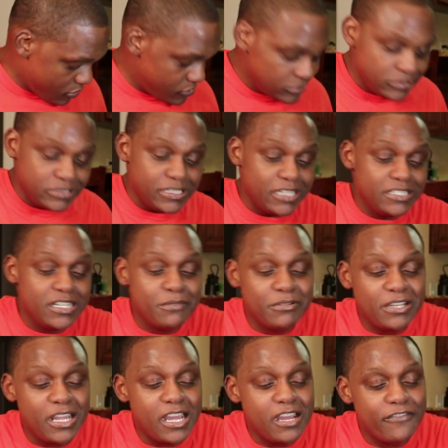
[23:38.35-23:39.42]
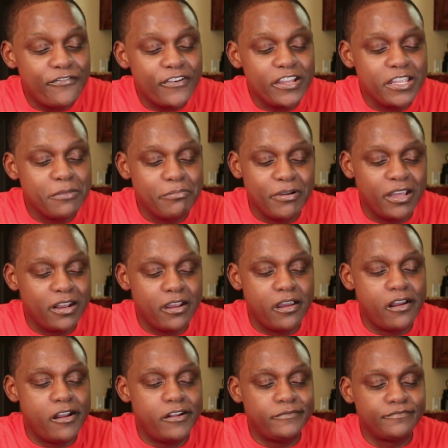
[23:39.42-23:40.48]
I got nothing but love for you, but
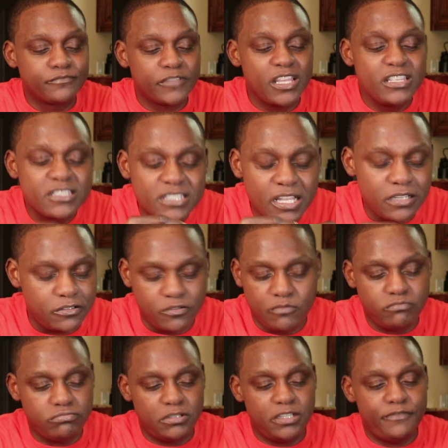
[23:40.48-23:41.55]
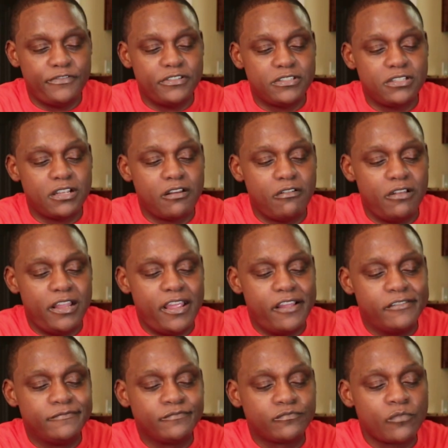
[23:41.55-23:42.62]
can you suck? Nope, I ain't finna suck all that.